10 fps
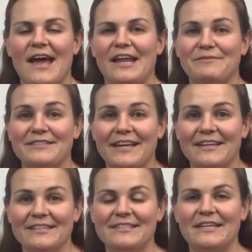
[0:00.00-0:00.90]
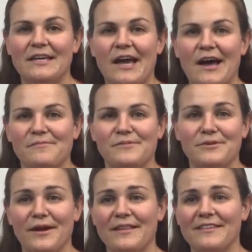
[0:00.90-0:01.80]
And I'm excited to see
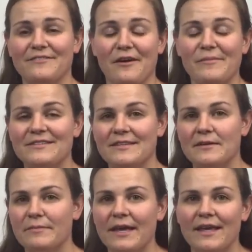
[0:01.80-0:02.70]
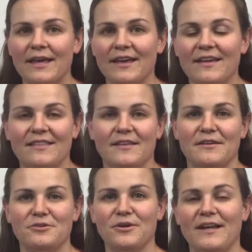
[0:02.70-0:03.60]
kind of the developments that they're making and
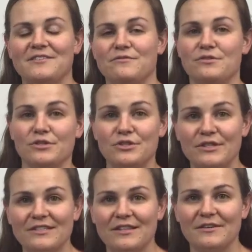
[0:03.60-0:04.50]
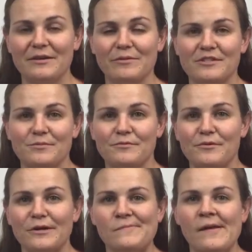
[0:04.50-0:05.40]
the new kinds of surgeries that they're able to
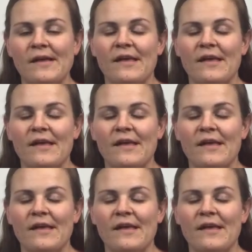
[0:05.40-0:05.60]
perform.